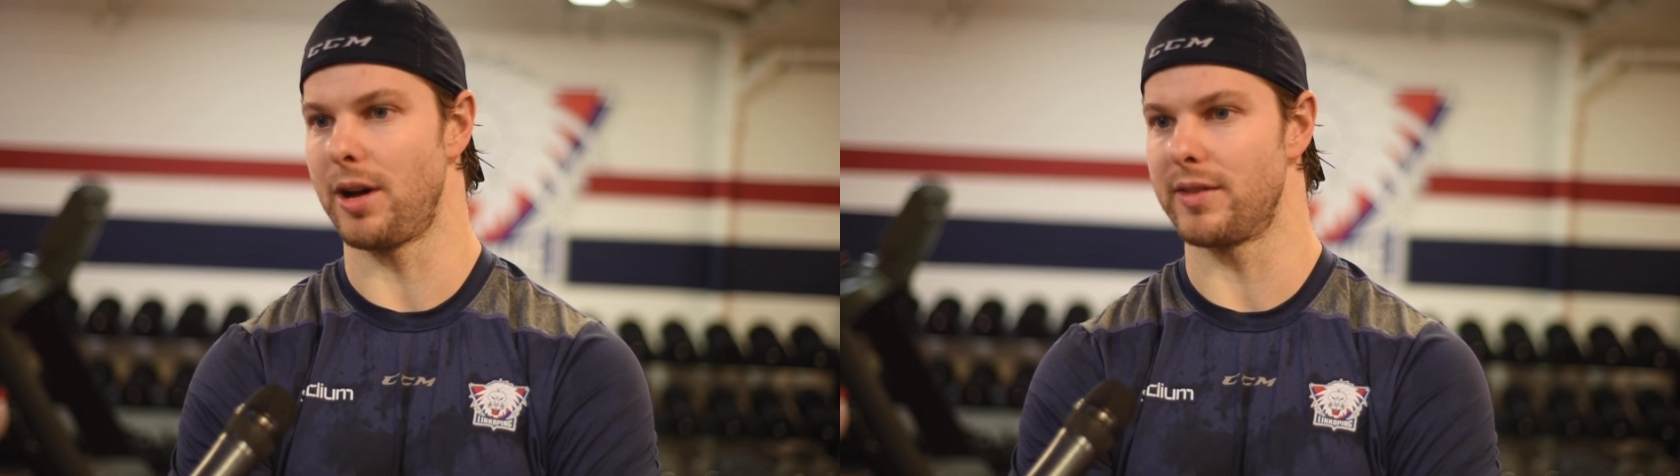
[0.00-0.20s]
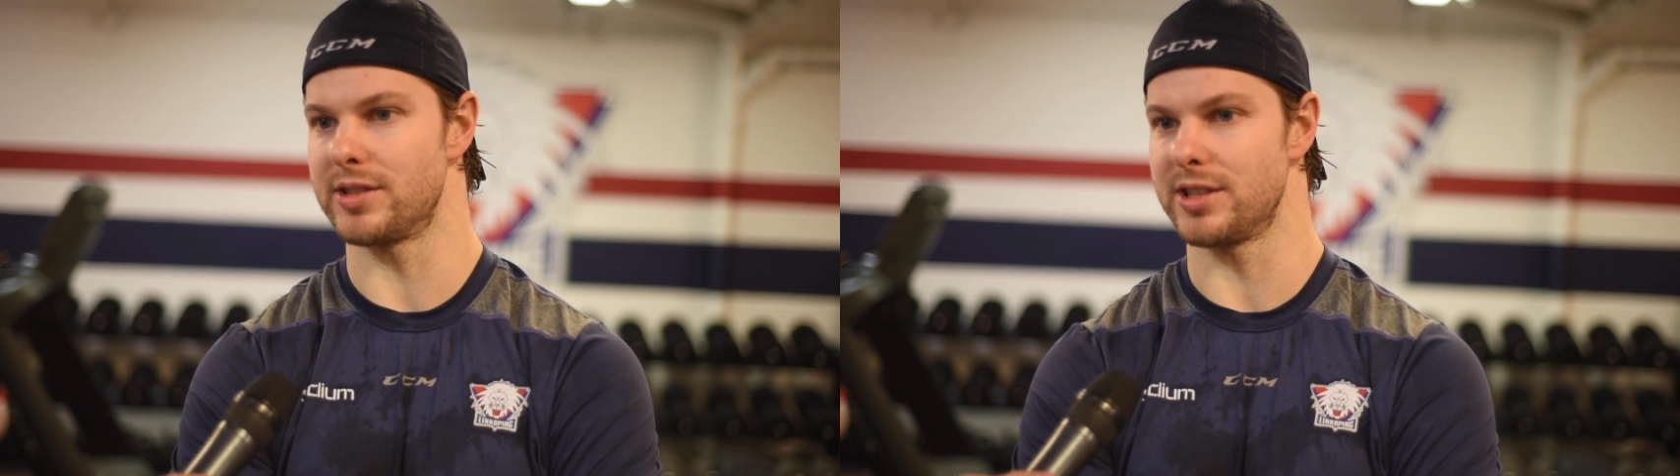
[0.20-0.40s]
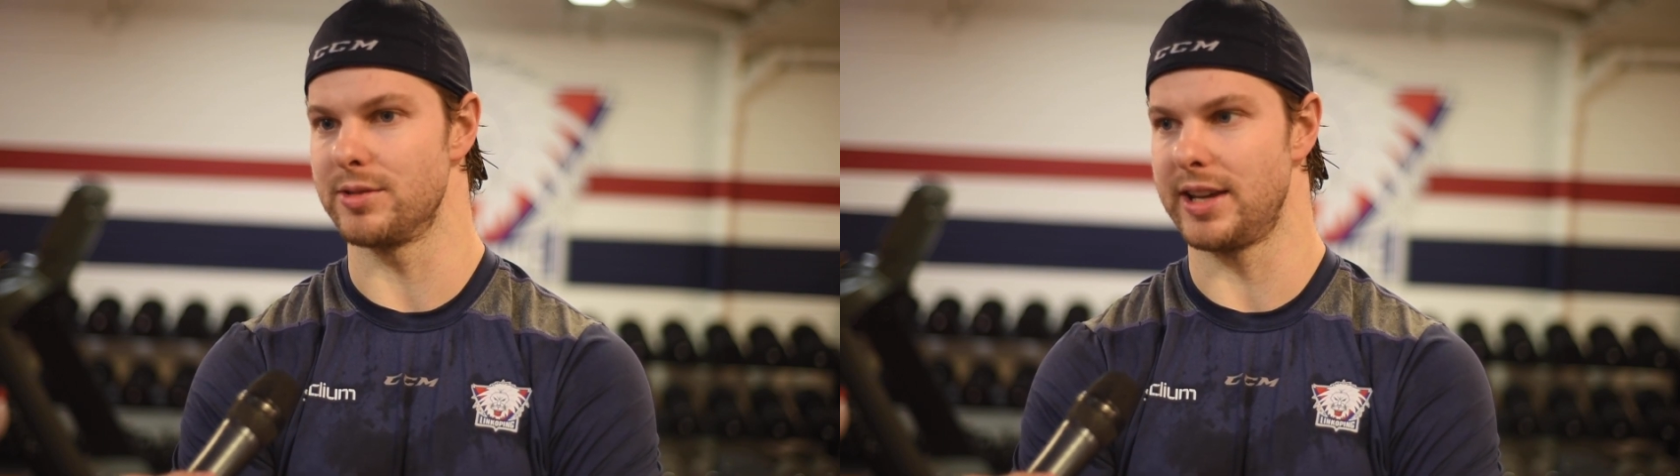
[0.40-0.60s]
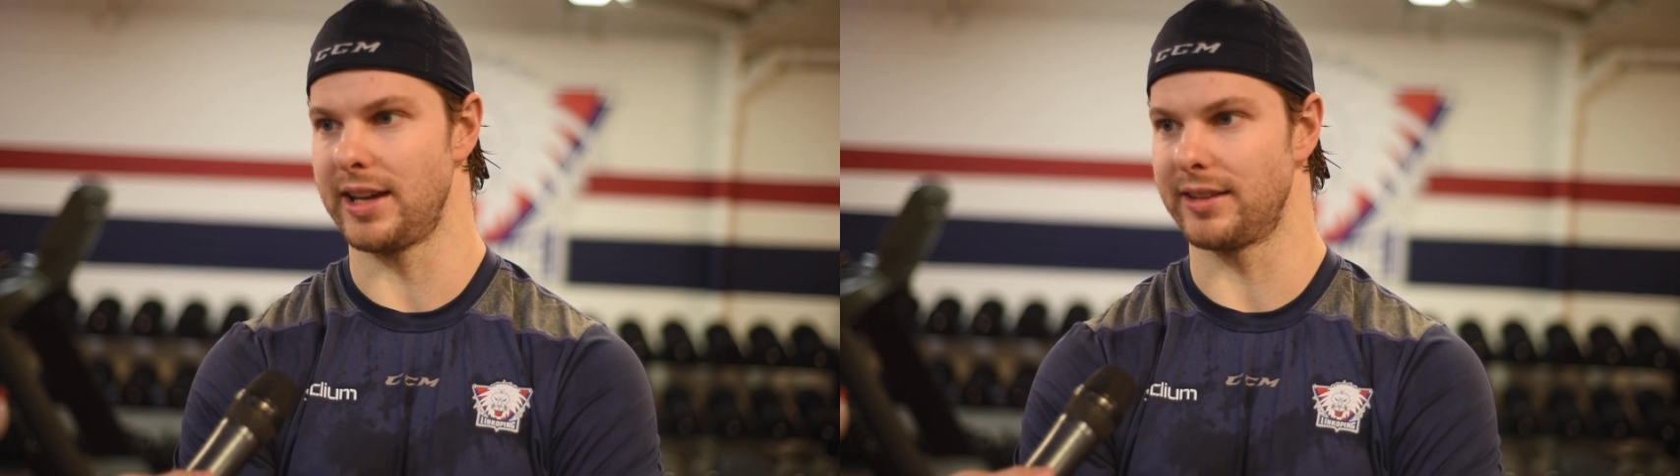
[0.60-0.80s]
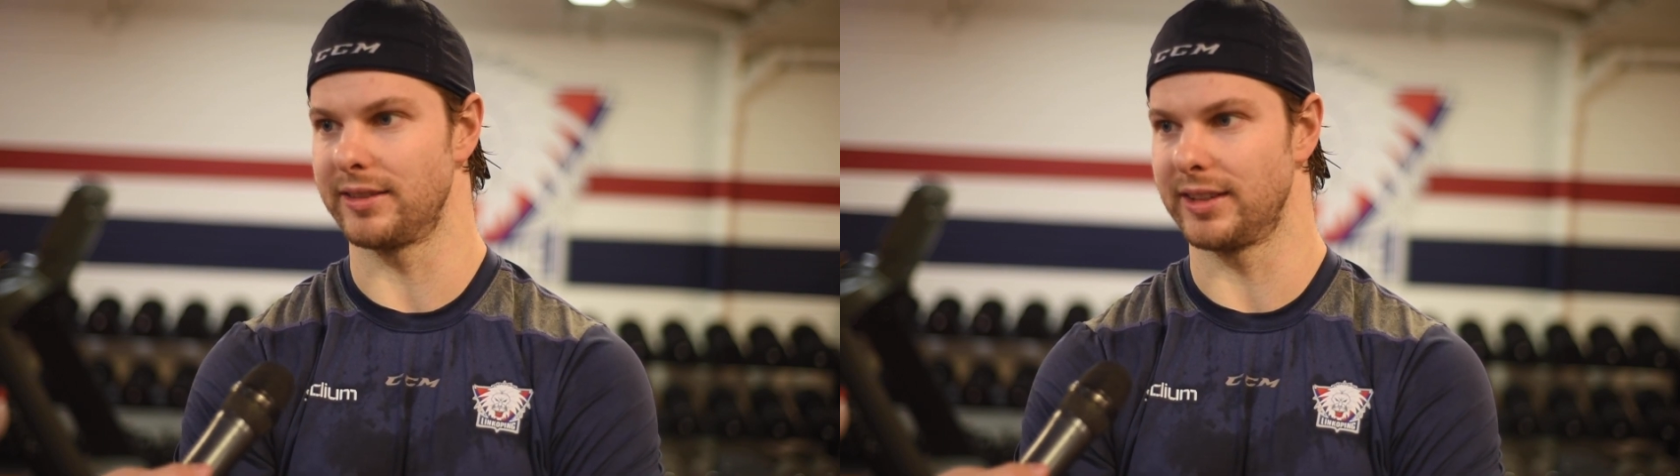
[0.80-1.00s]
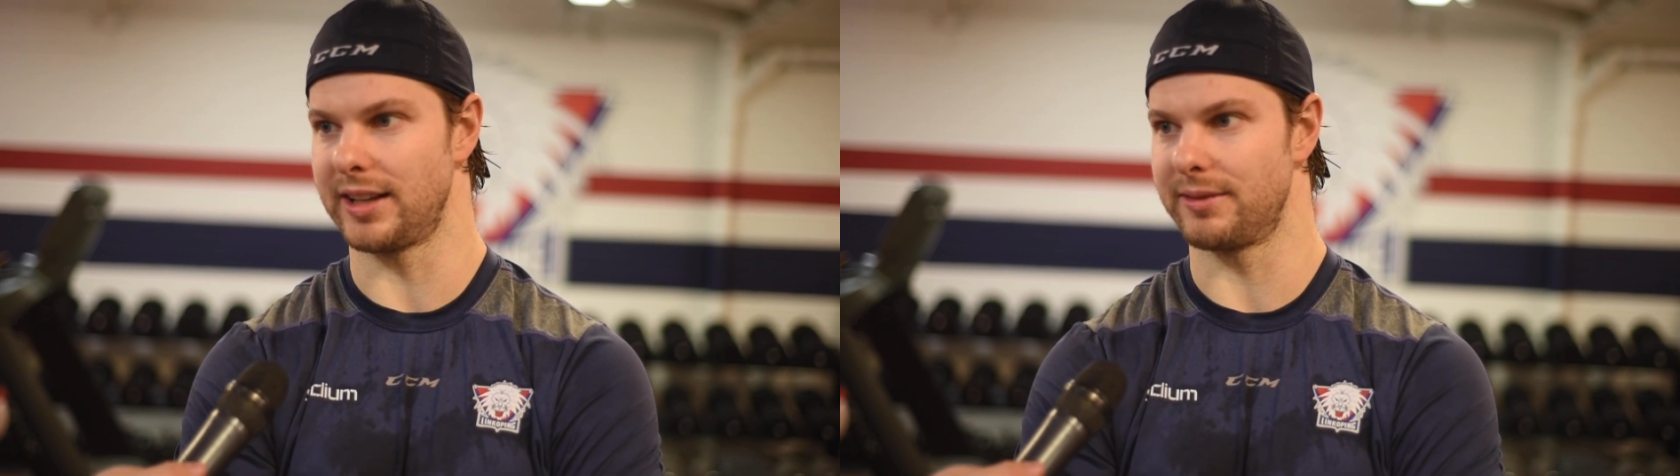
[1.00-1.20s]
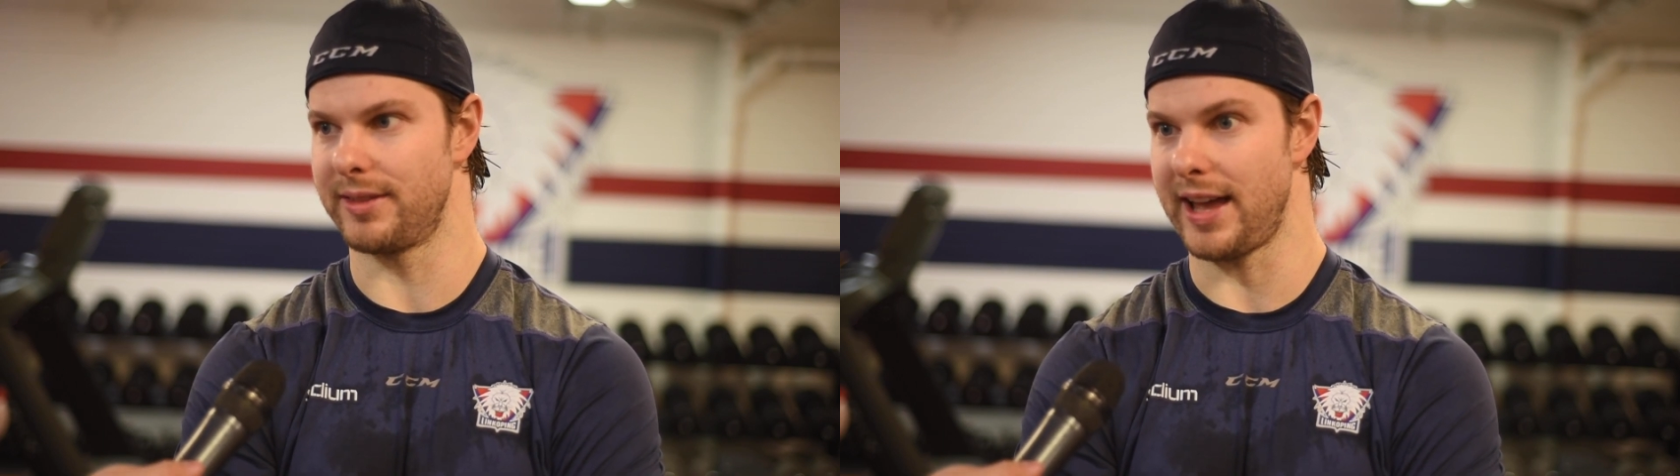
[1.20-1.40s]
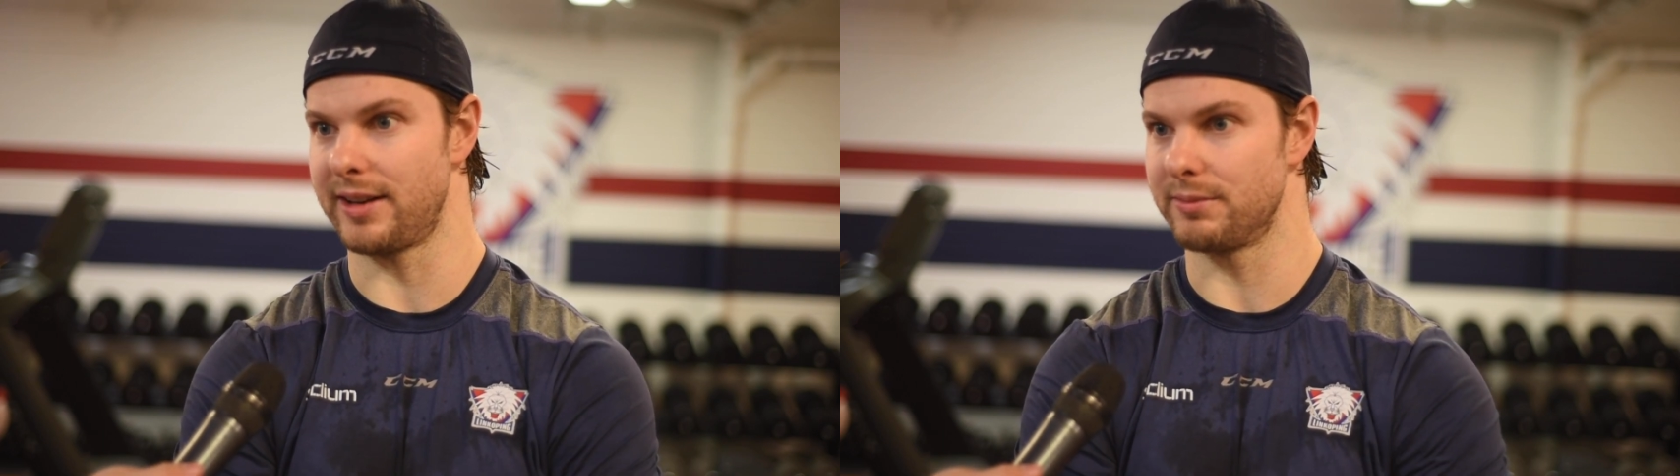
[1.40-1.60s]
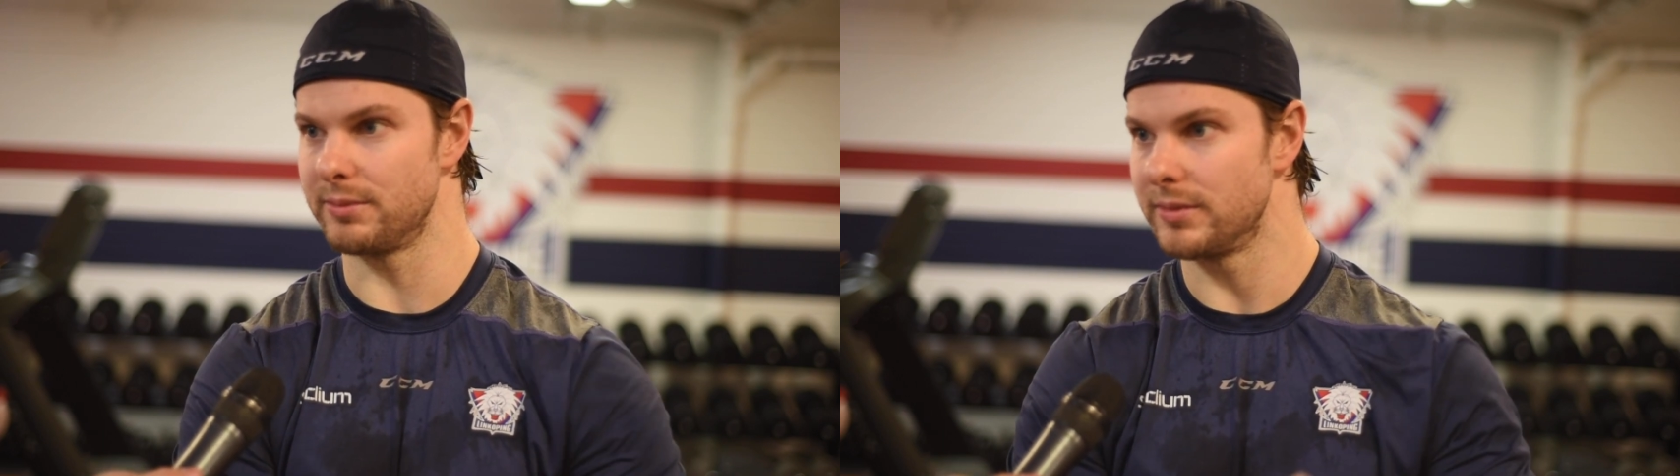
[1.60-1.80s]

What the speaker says: obviously you can't let that